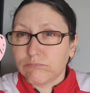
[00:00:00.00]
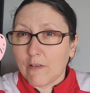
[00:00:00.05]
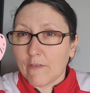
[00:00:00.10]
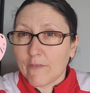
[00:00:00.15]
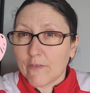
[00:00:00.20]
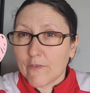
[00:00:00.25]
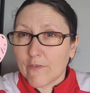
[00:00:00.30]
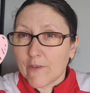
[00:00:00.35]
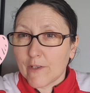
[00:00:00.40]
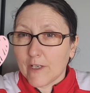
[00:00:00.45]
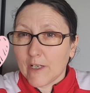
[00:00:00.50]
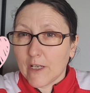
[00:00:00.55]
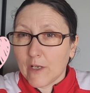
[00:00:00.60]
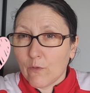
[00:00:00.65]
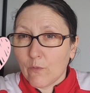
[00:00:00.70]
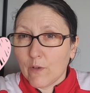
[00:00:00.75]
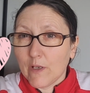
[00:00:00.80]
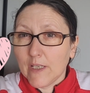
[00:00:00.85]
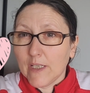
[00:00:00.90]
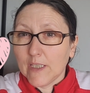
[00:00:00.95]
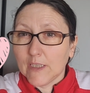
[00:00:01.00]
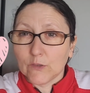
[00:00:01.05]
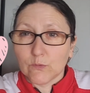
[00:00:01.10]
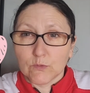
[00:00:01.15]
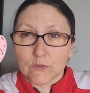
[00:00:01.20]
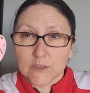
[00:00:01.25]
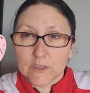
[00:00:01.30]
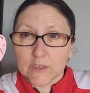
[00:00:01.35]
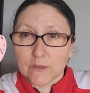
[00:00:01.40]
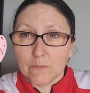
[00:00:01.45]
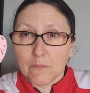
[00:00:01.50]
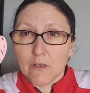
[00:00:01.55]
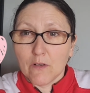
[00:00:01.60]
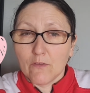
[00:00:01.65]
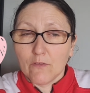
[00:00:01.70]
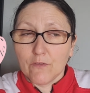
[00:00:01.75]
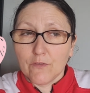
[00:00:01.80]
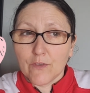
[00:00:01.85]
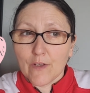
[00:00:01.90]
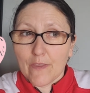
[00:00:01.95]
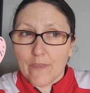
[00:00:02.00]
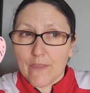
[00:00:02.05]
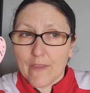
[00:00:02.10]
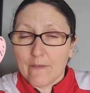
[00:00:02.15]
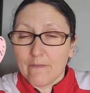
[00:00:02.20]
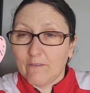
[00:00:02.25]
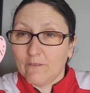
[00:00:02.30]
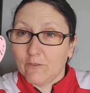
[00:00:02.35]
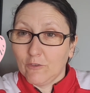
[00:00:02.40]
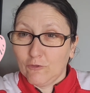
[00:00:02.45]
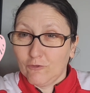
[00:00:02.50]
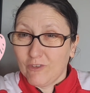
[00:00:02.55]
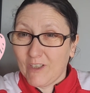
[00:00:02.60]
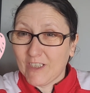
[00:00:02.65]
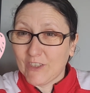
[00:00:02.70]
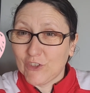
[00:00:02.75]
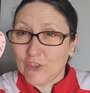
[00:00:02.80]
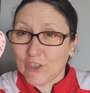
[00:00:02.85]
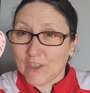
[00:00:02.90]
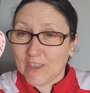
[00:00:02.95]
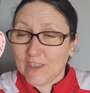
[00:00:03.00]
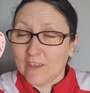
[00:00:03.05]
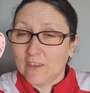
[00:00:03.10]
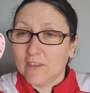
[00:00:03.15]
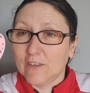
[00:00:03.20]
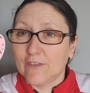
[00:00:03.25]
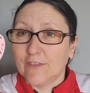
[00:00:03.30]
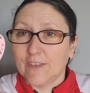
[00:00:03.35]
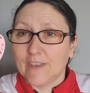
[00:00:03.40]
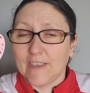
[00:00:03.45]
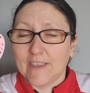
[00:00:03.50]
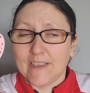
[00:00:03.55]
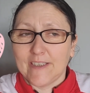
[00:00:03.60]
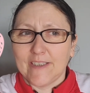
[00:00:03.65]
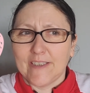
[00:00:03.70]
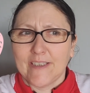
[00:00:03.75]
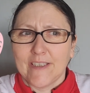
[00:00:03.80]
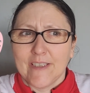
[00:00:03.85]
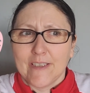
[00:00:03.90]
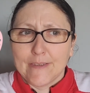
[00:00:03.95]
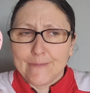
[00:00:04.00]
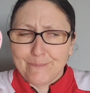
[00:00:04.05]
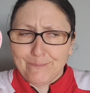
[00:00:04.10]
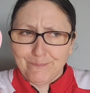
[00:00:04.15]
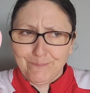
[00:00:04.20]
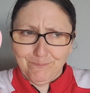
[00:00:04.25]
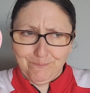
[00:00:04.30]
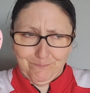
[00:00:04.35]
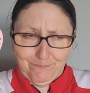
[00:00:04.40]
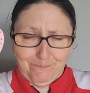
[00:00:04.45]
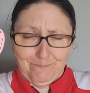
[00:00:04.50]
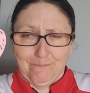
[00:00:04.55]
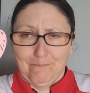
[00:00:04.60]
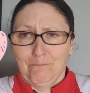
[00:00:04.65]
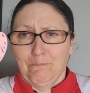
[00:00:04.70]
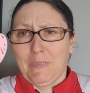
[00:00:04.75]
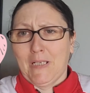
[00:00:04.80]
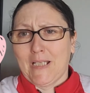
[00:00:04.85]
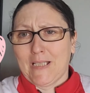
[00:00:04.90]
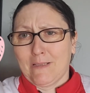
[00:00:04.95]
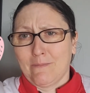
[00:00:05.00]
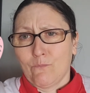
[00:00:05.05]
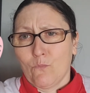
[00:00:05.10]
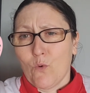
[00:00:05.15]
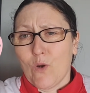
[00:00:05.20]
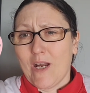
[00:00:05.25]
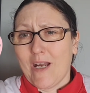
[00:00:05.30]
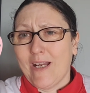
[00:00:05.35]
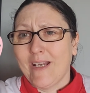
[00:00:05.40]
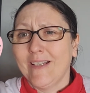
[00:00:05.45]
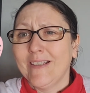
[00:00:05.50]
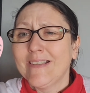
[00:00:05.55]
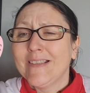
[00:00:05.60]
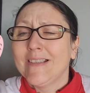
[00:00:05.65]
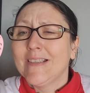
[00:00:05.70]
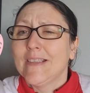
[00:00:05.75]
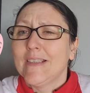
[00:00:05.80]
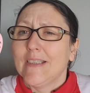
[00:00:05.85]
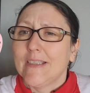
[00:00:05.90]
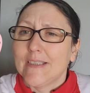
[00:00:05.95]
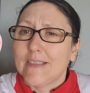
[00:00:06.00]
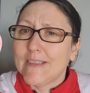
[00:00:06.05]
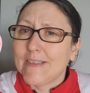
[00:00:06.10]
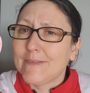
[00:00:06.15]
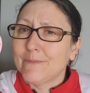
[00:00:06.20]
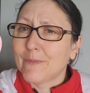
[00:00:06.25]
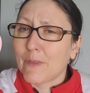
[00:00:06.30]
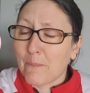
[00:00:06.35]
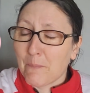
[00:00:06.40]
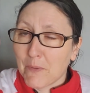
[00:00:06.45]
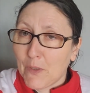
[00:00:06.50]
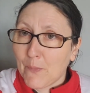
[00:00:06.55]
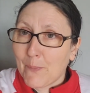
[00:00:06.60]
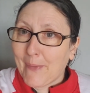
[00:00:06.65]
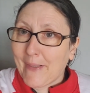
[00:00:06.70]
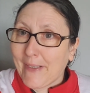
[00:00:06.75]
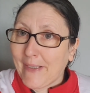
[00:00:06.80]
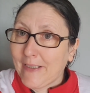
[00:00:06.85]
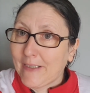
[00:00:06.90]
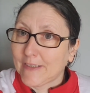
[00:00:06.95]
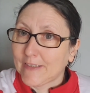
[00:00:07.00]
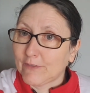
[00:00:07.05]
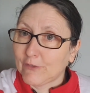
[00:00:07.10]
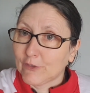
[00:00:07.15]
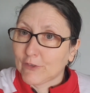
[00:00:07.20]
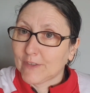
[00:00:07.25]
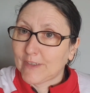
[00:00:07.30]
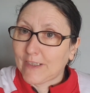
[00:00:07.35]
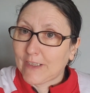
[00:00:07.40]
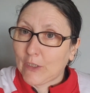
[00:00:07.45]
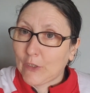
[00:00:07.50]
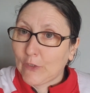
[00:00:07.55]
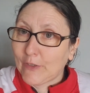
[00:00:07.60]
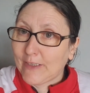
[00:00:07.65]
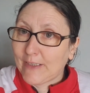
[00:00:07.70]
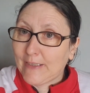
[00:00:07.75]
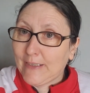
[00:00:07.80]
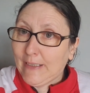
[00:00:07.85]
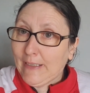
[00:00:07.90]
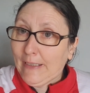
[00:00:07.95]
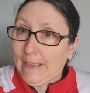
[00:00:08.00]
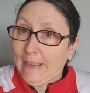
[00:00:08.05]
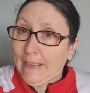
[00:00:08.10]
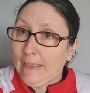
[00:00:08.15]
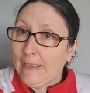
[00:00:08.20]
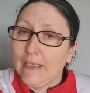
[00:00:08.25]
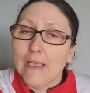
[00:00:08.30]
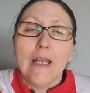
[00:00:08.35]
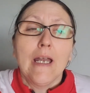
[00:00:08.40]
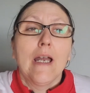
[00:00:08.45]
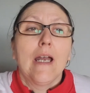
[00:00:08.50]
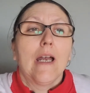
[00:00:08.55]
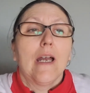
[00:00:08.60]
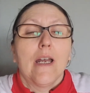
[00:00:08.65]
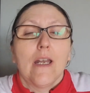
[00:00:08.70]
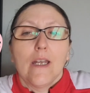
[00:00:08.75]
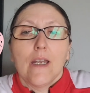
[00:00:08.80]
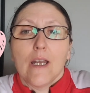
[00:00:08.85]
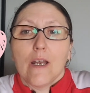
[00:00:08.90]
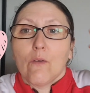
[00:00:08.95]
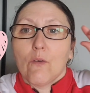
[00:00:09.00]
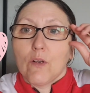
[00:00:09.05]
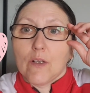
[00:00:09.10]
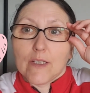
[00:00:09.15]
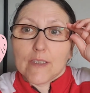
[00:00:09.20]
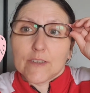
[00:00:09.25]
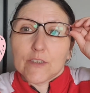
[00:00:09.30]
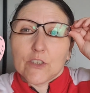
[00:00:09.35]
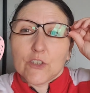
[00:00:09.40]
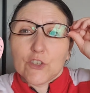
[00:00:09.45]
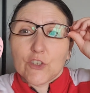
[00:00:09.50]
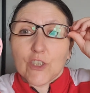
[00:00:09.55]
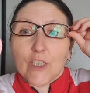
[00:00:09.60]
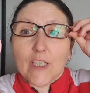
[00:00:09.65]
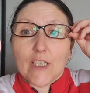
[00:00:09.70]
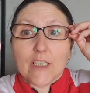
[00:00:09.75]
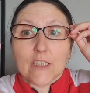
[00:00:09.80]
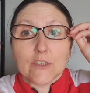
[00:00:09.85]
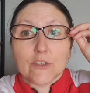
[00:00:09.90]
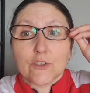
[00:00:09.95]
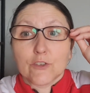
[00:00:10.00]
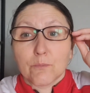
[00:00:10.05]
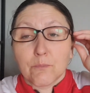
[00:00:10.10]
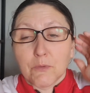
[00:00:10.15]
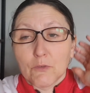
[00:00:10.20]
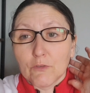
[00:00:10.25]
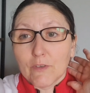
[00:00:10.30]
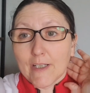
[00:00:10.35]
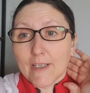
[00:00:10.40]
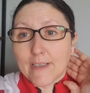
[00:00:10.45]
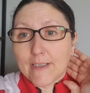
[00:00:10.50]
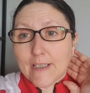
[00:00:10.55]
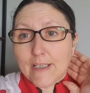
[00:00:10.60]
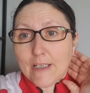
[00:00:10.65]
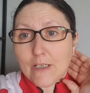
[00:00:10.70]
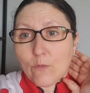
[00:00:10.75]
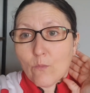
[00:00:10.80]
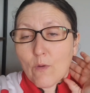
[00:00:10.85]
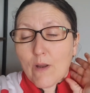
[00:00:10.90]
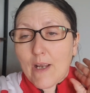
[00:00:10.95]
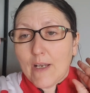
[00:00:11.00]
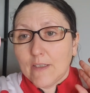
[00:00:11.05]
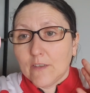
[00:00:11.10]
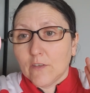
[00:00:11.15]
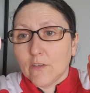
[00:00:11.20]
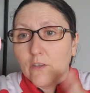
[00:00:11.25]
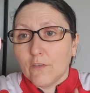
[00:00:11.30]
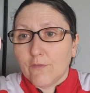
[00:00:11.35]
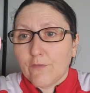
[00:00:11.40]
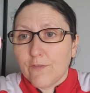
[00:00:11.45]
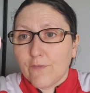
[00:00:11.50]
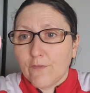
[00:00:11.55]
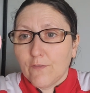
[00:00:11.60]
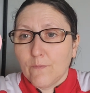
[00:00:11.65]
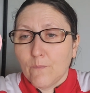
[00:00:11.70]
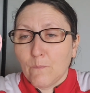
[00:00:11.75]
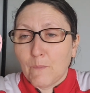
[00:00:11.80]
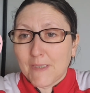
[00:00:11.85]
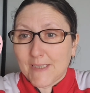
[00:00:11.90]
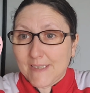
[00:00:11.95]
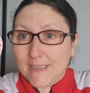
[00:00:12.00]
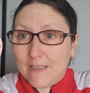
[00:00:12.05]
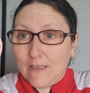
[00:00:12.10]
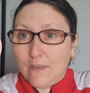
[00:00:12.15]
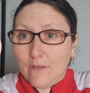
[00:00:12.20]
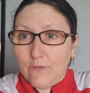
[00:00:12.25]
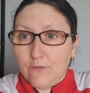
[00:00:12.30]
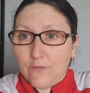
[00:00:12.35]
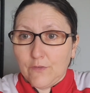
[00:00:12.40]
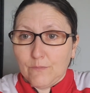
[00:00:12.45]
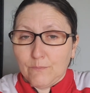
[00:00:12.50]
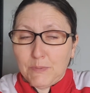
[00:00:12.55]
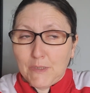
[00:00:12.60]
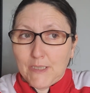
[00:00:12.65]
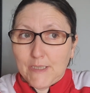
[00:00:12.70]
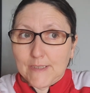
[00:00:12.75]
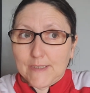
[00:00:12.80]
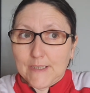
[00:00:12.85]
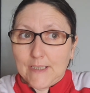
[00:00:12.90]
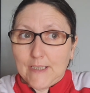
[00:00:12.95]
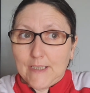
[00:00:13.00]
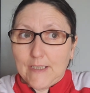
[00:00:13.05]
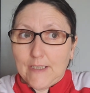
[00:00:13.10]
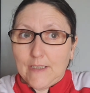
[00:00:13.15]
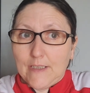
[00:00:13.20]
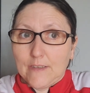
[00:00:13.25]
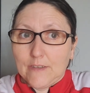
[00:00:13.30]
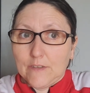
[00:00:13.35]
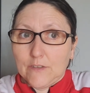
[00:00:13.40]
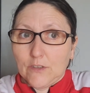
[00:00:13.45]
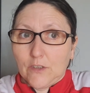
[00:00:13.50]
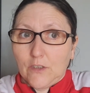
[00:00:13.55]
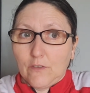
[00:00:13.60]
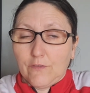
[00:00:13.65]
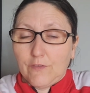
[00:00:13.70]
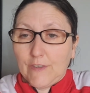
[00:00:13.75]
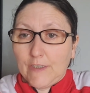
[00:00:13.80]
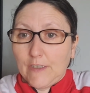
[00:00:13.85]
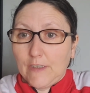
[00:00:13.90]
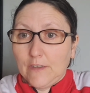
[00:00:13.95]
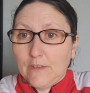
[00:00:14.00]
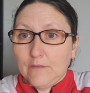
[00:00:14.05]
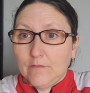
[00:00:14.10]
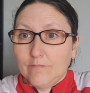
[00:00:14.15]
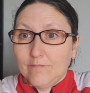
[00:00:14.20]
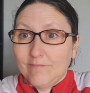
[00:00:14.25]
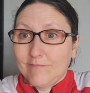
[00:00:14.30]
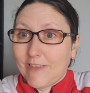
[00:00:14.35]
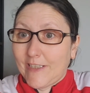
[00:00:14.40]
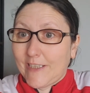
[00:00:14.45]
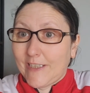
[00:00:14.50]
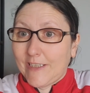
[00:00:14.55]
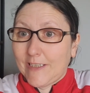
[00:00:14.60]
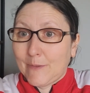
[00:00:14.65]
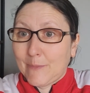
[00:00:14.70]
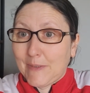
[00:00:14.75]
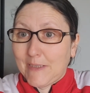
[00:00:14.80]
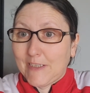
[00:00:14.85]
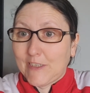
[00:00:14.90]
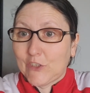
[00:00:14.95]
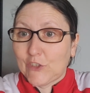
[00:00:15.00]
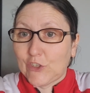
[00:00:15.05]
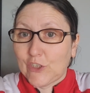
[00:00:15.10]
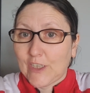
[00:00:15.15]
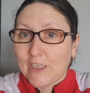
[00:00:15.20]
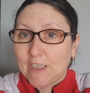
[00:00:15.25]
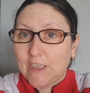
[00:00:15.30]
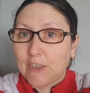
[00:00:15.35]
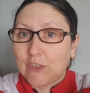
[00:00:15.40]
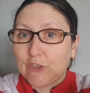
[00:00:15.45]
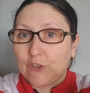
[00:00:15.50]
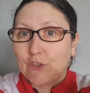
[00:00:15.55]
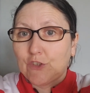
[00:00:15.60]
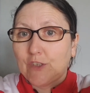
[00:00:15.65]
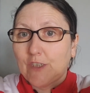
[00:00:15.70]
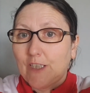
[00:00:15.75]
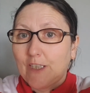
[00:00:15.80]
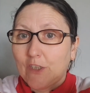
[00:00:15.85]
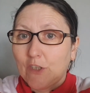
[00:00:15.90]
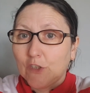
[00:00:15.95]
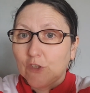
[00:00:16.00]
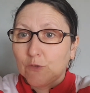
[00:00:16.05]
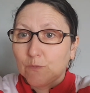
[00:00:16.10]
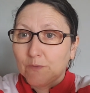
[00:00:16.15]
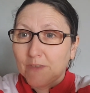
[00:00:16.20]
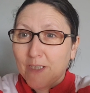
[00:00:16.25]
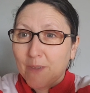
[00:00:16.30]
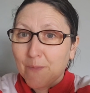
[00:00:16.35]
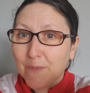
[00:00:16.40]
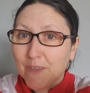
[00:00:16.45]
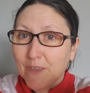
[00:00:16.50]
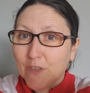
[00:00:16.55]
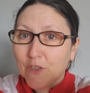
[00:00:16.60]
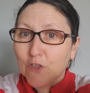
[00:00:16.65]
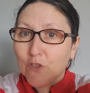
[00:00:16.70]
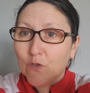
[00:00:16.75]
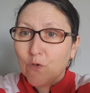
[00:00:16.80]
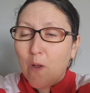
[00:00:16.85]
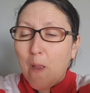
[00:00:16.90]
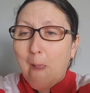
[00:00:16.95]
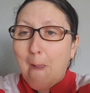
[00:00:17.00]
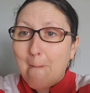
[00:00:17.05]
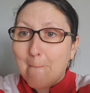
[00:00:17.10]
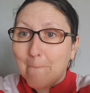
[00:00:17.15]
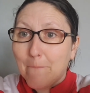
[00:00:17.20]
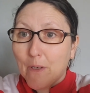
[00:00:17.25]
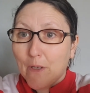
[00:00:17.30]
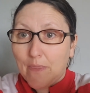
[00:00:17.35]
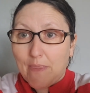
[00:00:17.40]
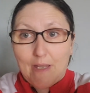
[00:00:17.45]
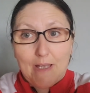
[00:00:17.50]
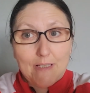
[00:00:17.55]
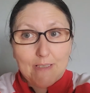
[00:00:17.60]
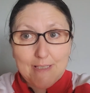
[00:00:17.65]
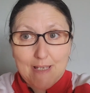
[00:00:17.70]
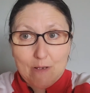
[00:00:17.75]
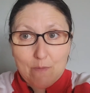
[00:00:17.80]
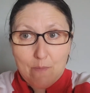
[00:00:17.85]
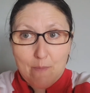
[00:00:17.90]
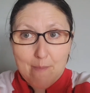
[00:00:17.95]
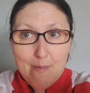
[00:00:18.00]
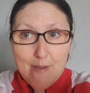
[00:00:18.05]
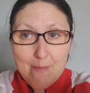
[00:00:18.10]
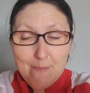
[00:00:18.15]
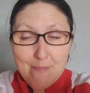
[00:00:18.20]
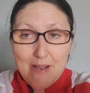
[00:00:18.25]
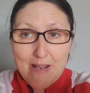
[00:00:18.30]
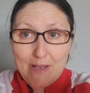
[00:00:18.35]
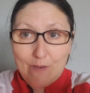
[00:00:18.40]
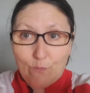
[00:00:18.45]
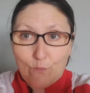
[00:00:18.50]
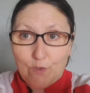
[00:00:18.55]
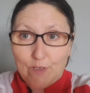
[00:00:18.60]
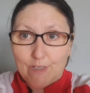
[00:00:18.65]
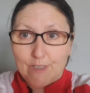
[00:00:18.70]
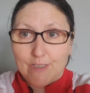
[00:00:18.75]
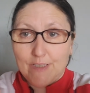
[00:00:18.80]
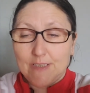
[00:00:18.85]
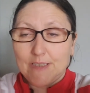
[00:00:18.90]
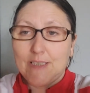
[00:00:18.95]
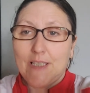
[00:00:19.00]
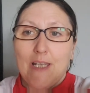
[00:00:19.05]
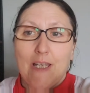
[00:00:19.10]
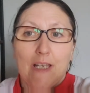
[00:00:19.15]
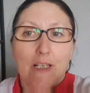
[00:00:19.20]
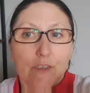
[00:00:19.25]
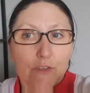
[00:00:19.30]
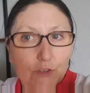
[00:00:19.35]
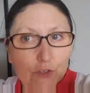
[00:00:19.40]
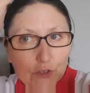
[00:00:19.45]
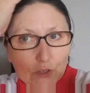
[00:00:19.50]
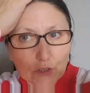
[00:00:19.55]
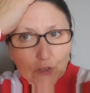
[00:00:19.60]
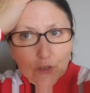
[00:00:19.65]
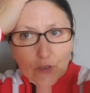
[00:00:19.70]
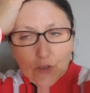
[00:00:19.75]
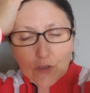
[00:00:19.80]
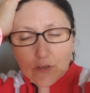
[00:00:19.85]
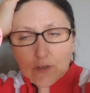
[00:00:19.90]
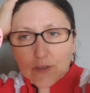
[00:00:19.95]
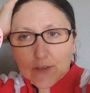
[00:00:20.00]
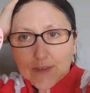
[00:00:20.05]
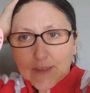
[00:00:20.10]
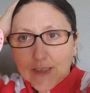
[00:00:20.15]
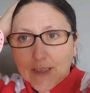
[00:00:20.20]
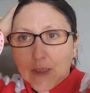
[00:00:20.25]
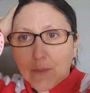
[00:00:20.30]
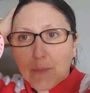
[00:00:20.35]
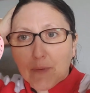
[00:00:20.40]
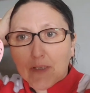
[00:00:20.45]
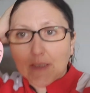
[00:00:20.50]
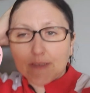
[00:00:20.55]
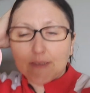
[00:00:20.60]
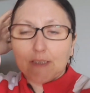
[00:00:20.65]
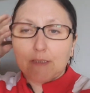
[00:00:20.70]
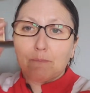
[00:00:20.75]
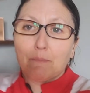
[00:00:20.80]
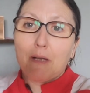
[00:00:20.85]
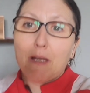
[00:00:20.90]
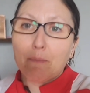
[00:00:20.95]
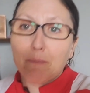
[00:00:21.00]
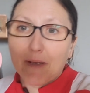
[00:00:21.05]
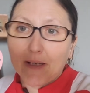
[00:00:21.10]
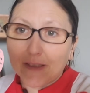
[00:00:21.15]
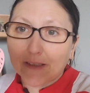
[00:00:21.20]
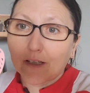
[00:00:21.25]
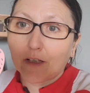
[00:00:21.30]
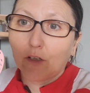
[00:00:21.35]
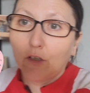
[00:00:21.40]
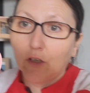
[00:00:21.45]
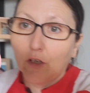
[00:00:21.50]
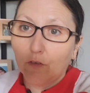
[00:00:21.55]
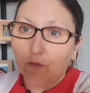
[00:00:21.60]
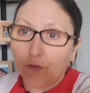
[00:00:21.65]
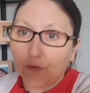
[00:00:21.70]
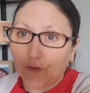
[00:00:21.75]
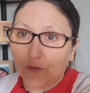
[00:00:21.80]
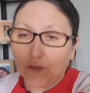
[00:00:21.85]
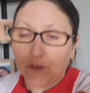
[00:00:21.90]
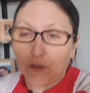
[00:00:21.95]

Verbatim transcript: every three weeks, once a month, and then gradually, hopefully, pardon moi, um, I'm burping because I've just had a lot of tea. Uh, I will get discharged, but right now I don't myself personally don't feel ready to be discharged. I know sometimes I do, but that's how my mind works. So on a daily basis my mind can go for